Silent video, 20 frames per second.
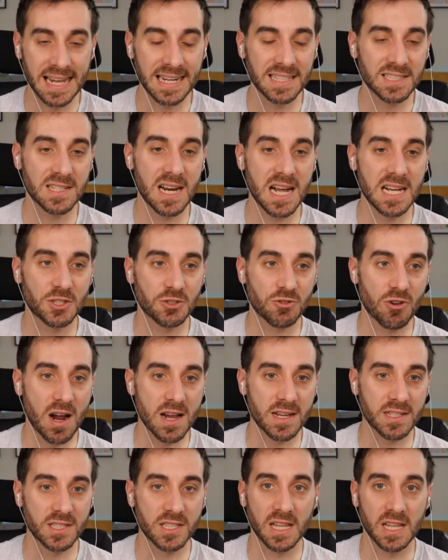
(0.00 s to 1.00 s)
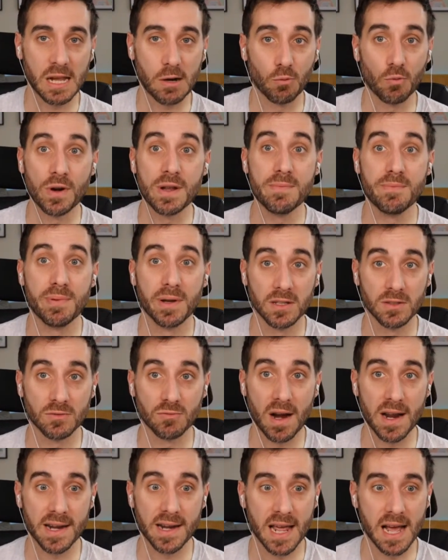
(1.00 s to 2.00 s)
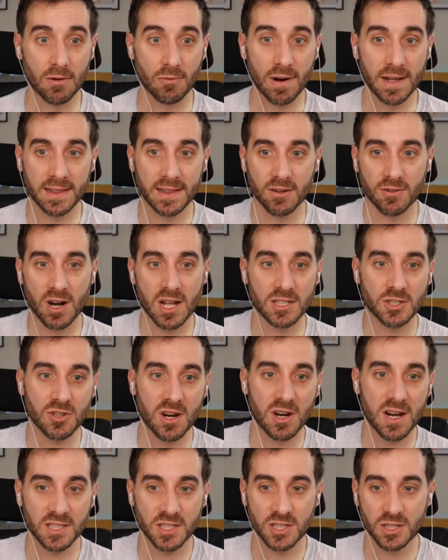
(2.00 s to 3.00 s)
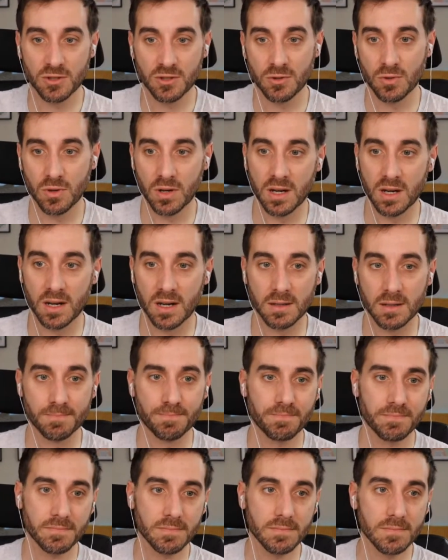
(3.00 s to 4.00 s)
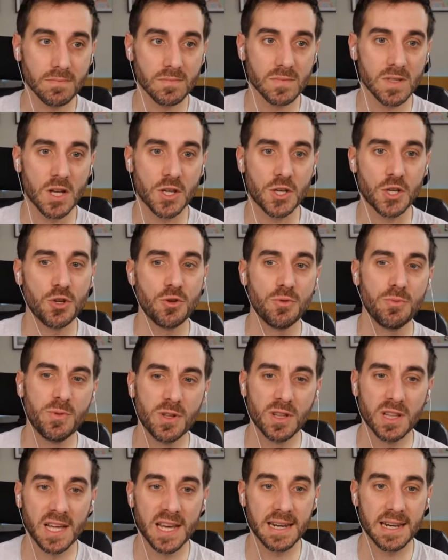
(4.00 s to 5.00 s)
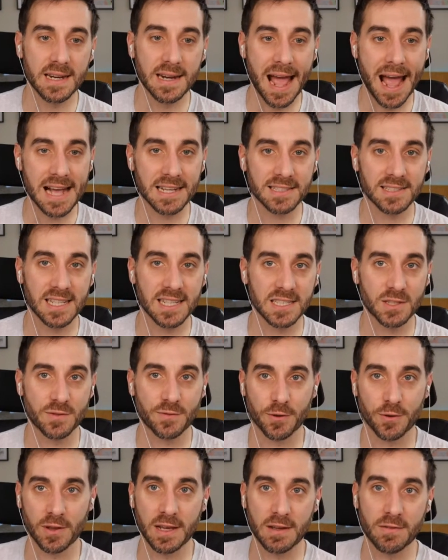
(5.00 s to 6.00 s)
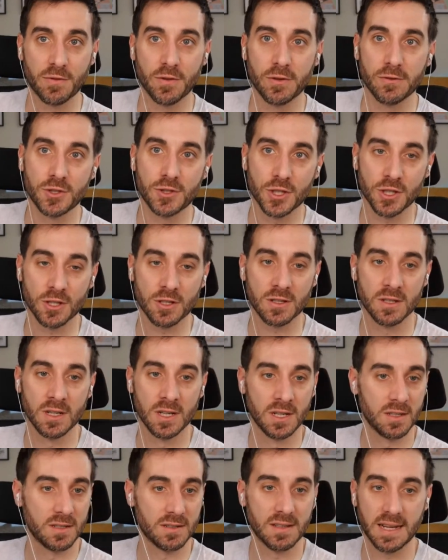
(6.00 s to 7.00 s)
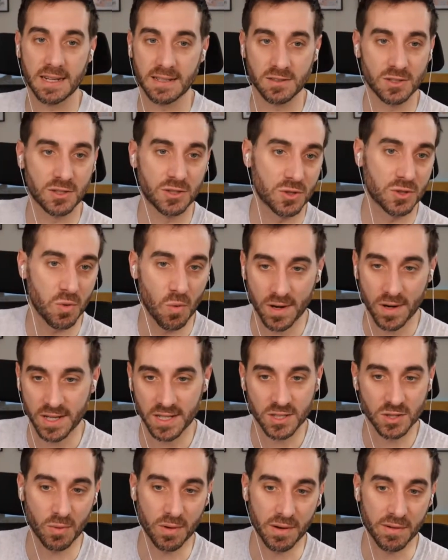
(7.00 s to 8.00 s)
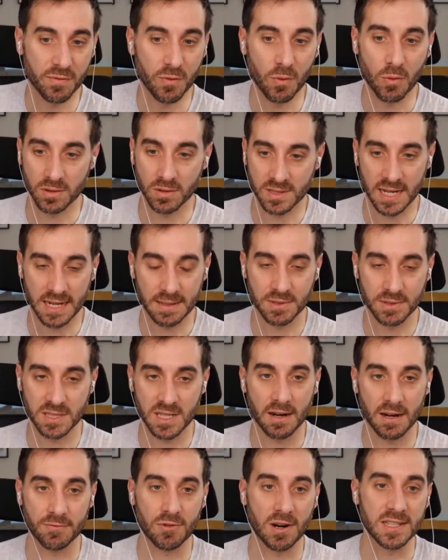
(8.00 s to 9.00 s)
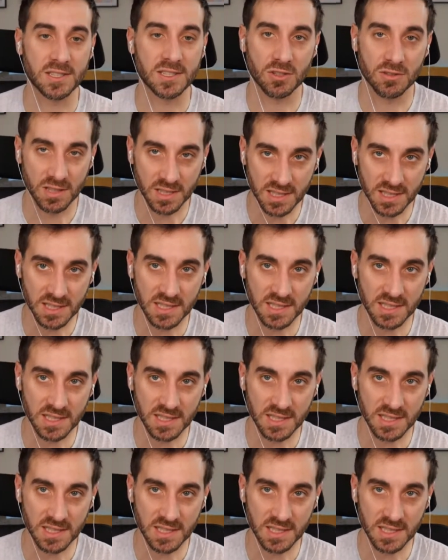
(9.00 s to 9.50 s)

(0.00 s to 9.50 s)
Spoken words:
not trying to like rebuild right now, right? They're not trying to accumulate assets for like future like 2024 type stuff, right? So this is